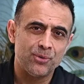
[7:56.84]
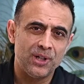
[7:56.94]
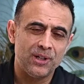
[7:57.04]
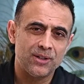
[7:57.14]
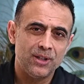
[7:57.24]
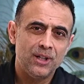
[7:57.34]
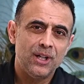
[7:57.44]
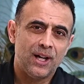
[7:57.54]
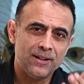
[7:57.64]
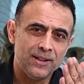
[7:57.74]
world.
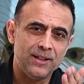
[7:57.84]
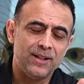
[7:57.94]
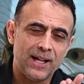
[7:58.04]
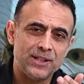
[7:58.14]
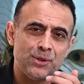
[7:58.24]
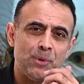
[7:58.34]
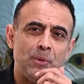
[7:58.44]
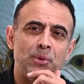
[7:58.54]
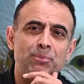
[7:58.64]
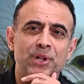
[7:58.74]
I think that is what
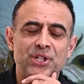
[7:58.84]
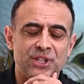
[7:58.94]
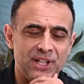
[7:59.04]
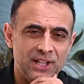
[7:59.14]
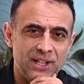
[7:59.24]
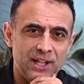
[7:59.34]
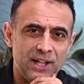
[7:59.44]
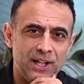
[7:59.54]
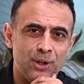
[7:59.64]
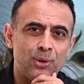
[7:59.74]
will bridge the
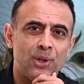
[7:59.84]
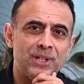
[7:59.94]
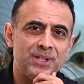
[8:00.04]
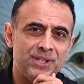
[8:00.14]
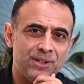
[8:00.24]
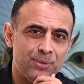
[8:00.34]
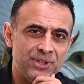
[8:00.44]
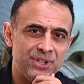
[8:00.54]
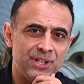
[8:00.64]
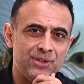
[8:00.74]
inequalities that we
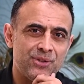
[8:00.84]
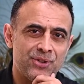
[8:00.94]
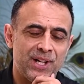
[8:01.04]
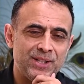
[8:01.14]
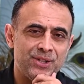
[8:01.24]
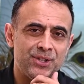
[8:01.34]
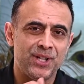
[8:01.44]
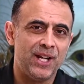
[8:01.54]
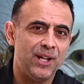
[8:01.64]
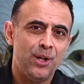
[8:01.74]
see in society today,